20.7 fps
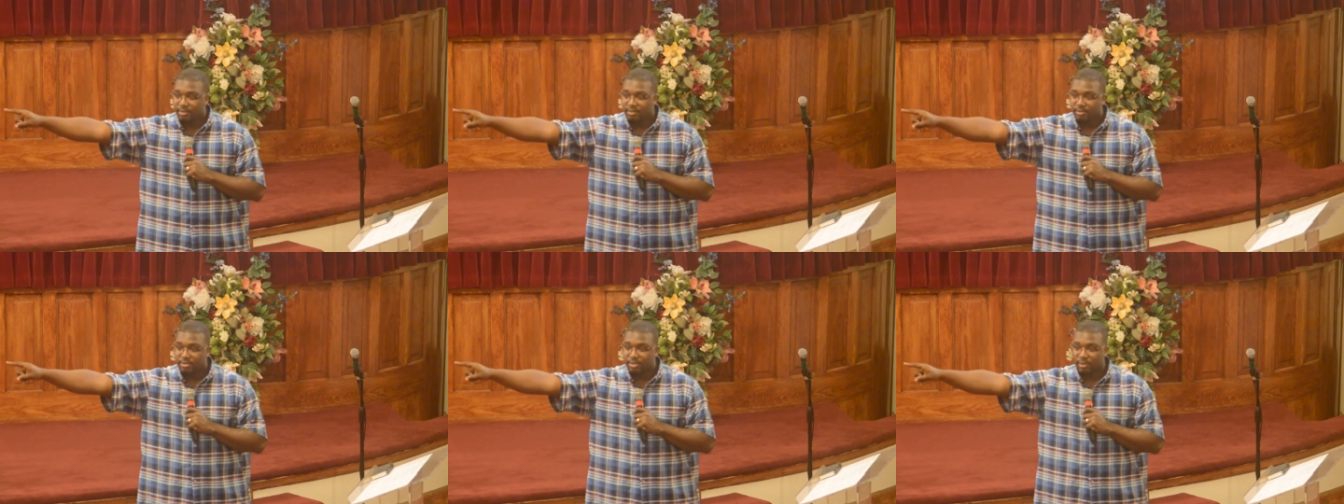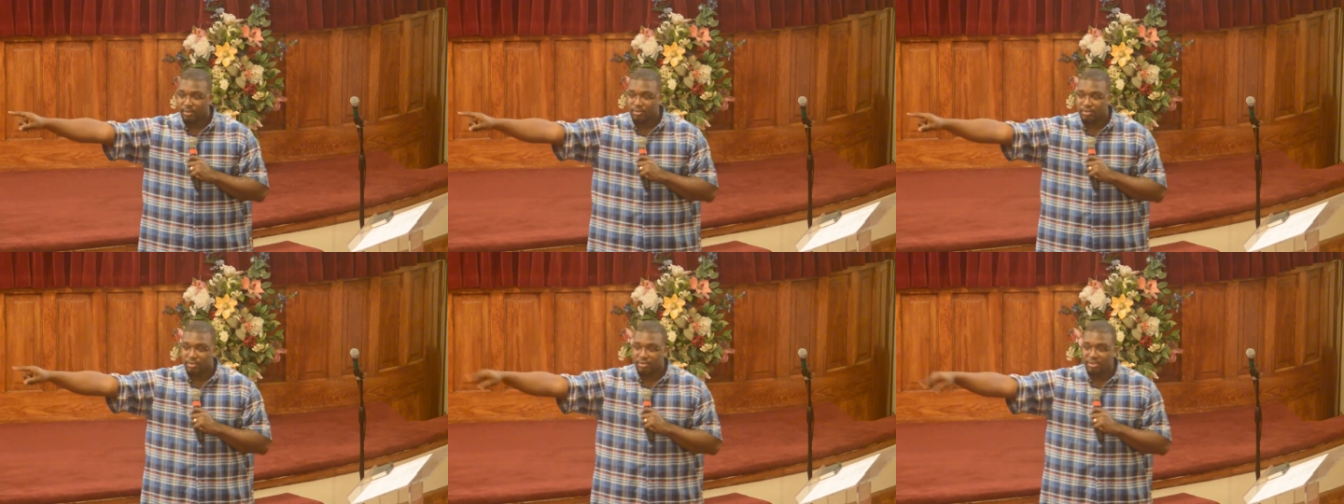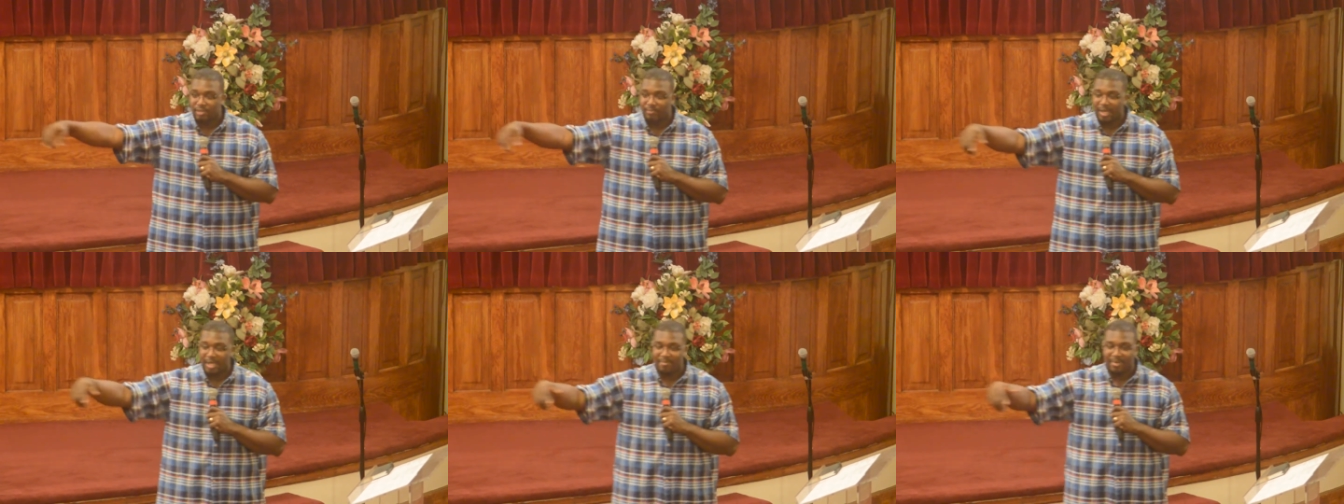So, so
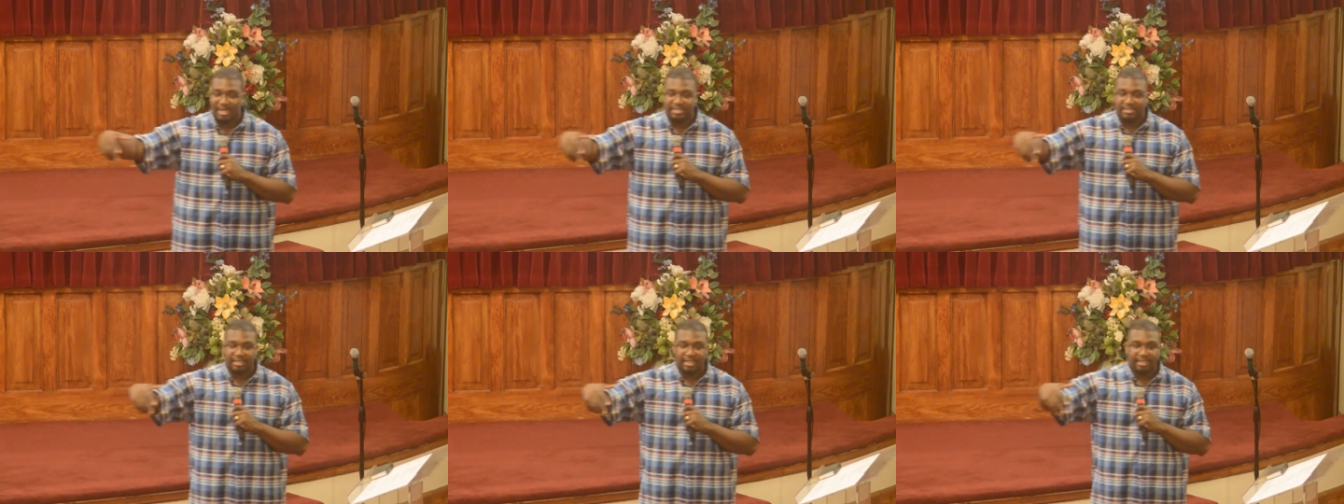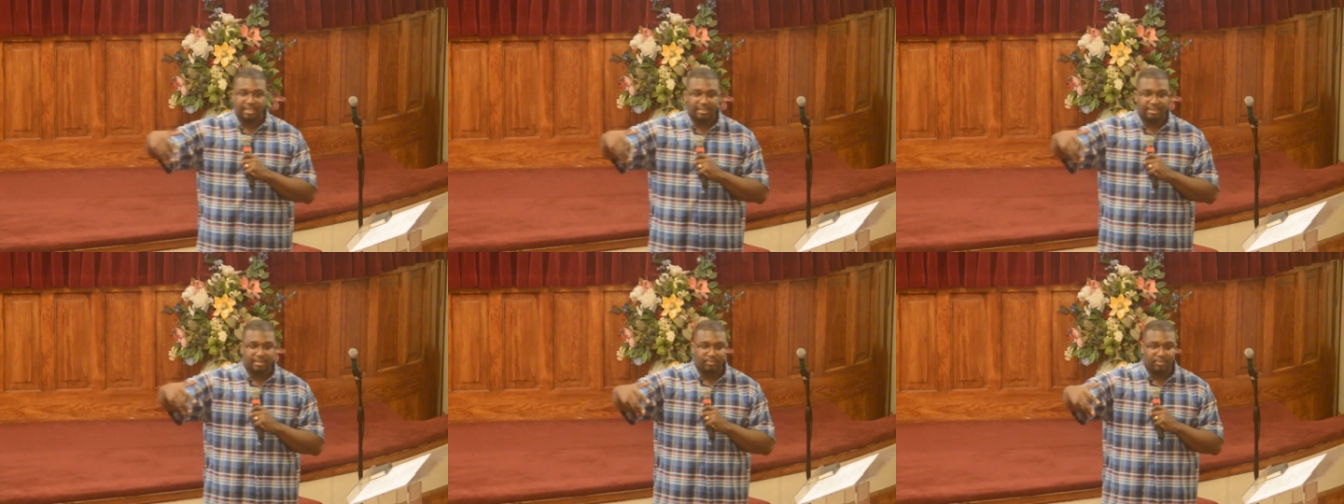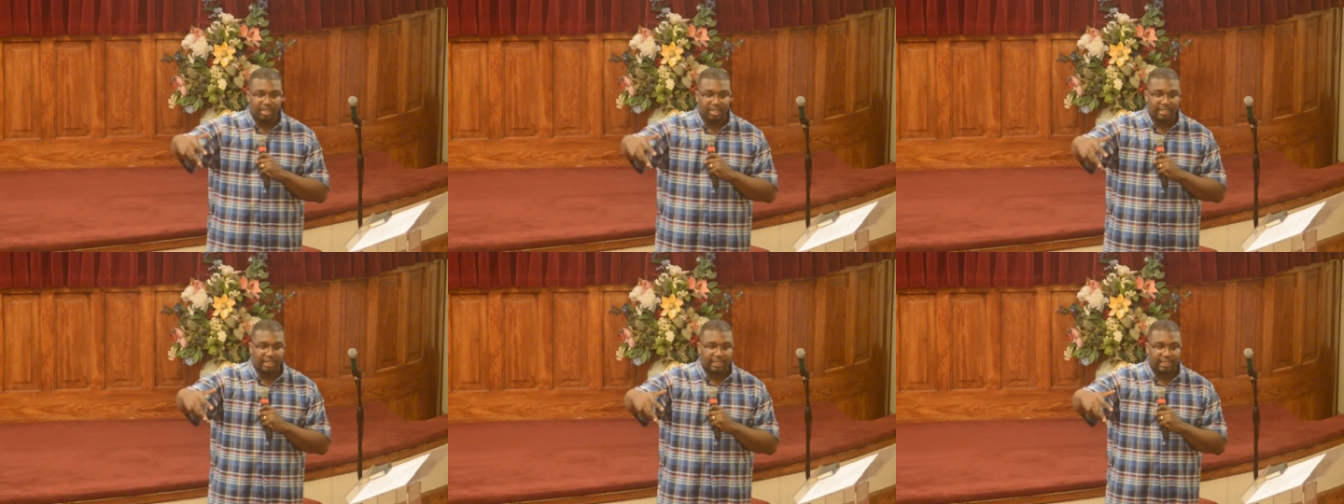somebody might say to
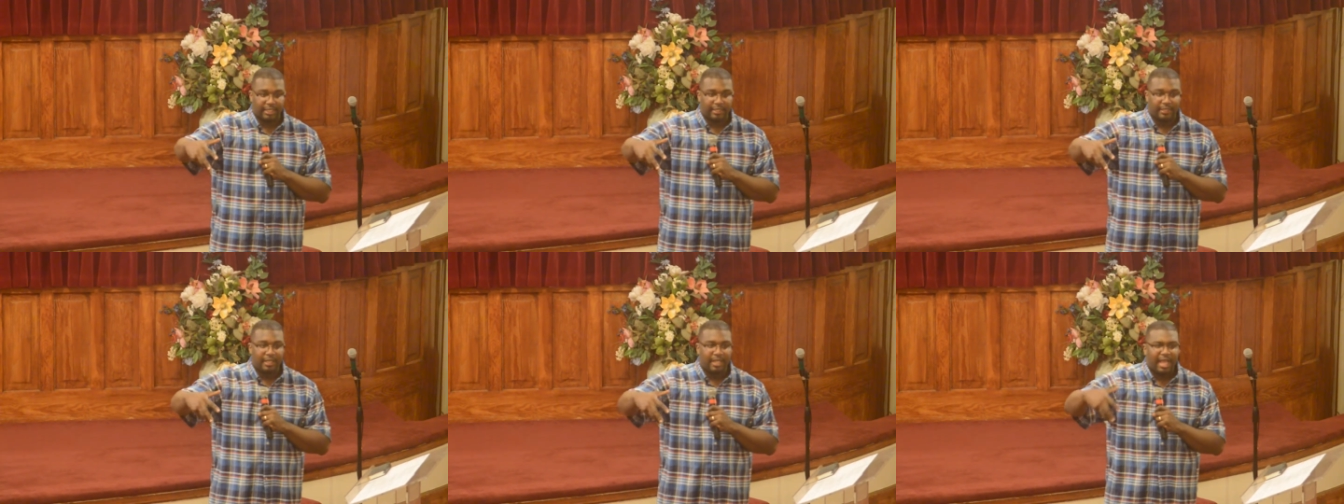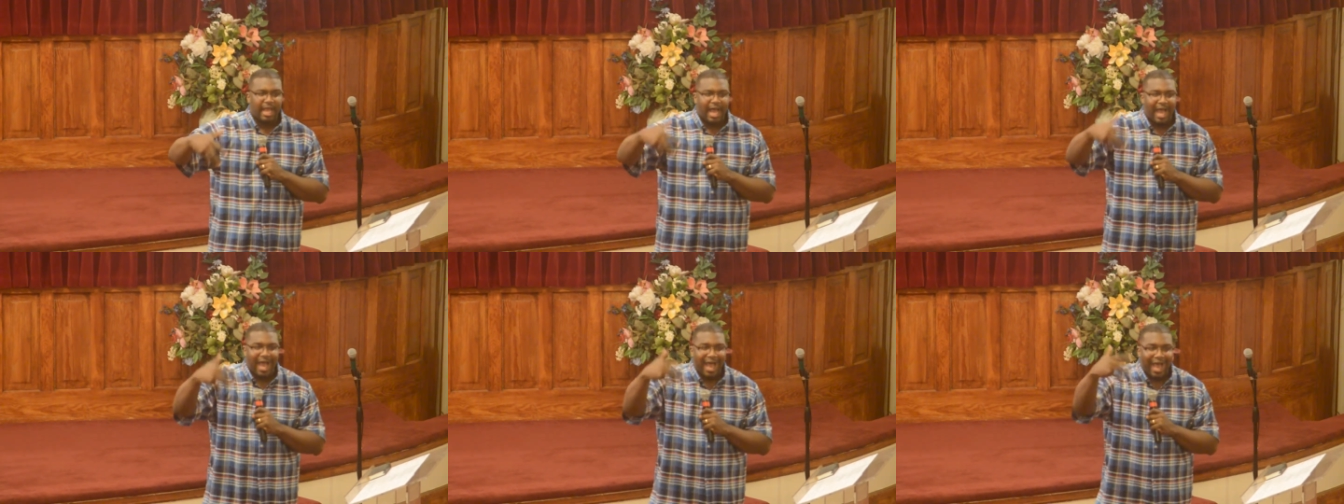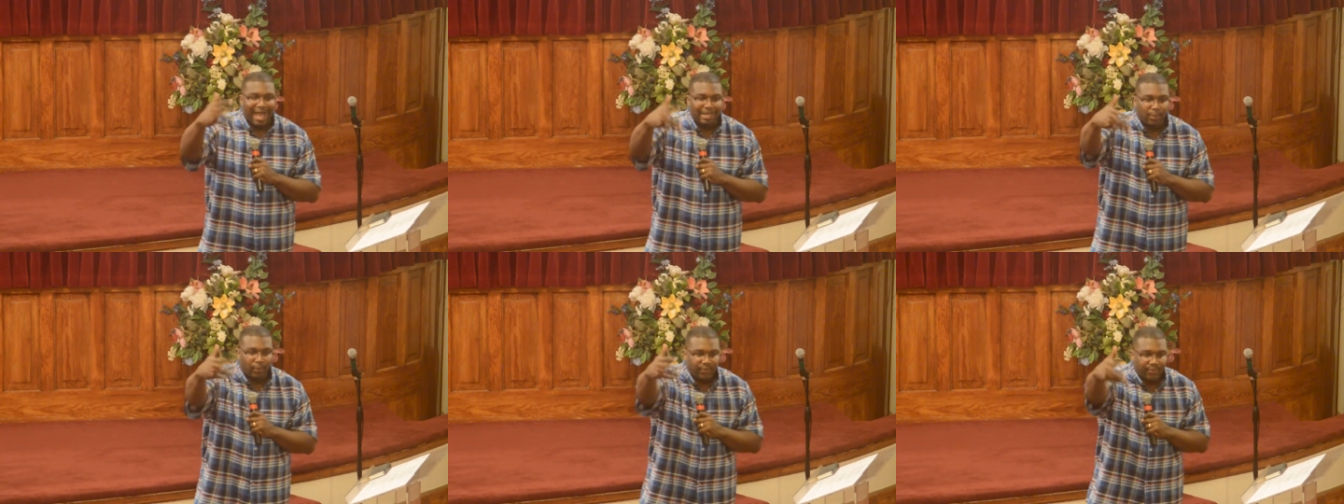me here,
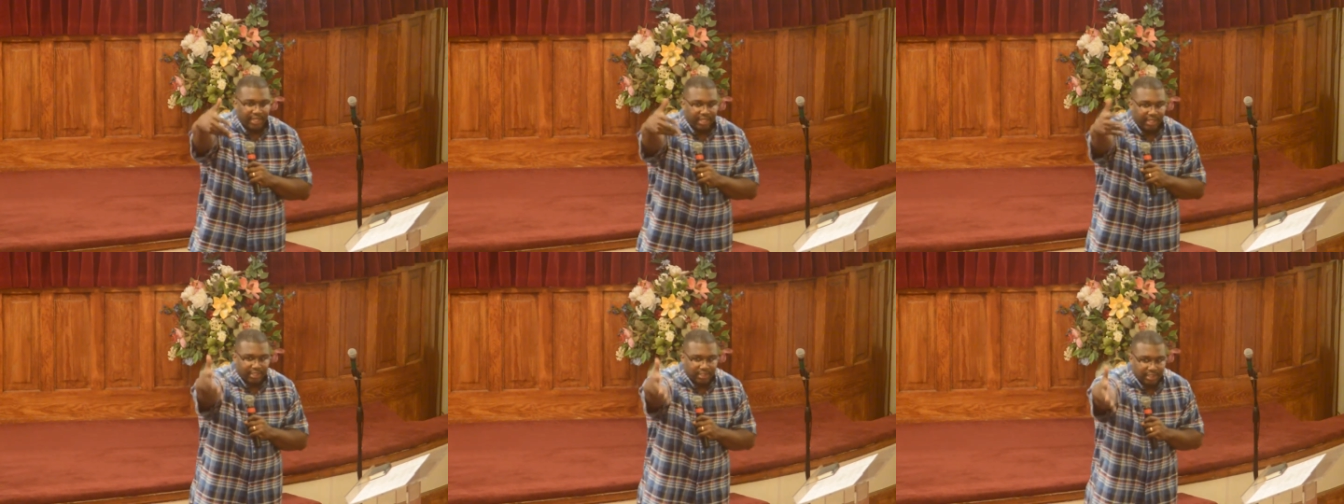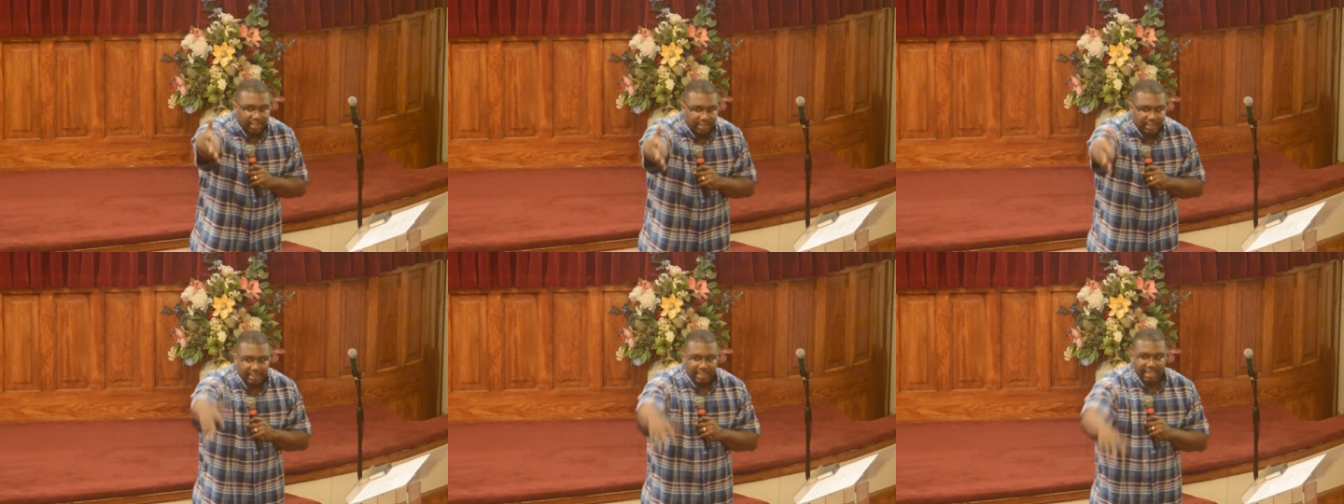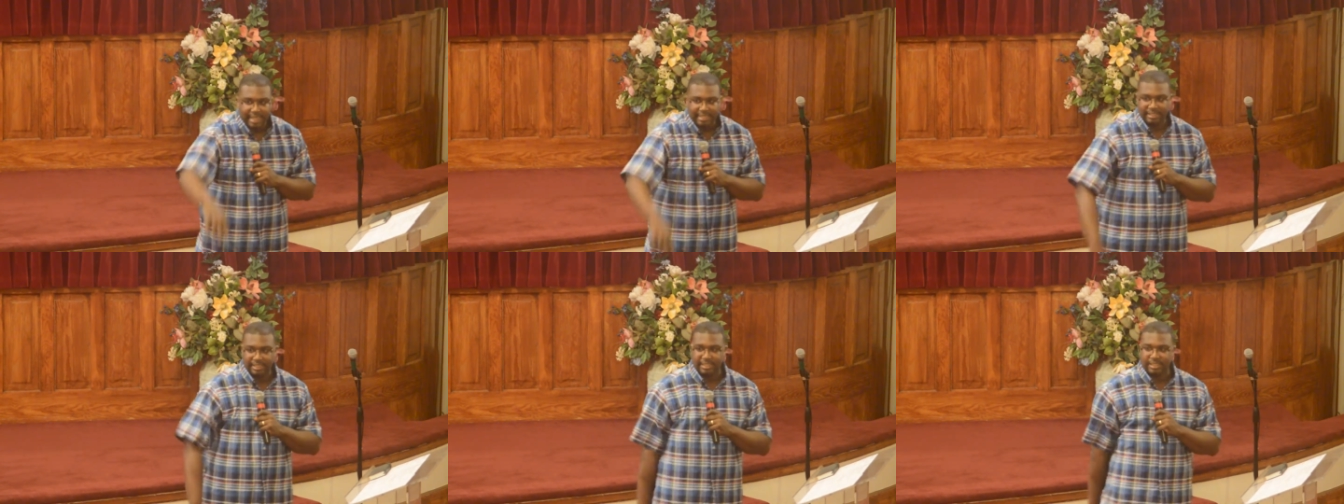I don't think it's a good
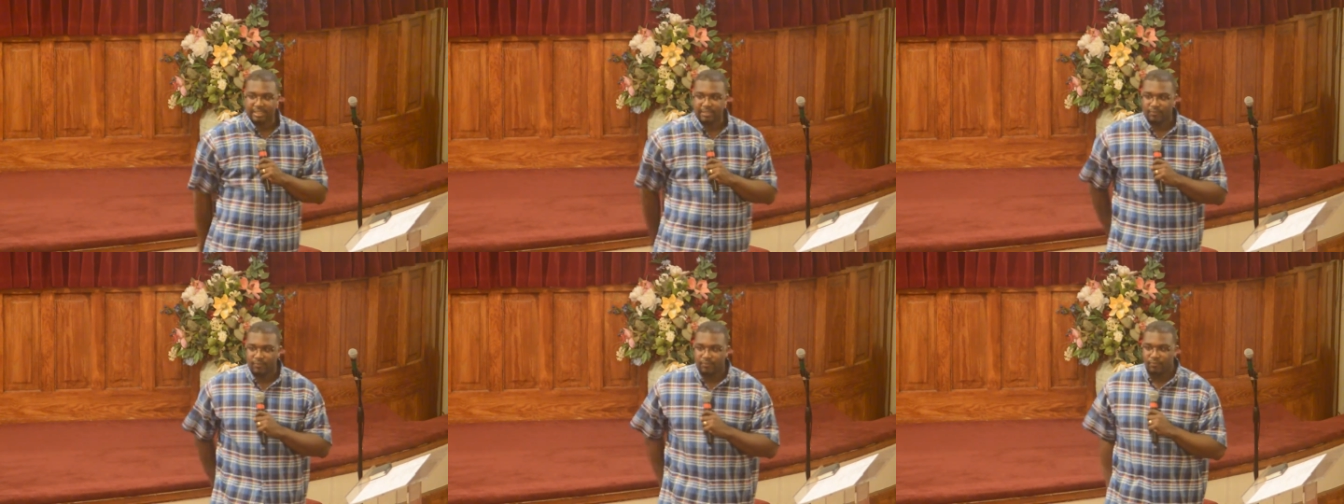idea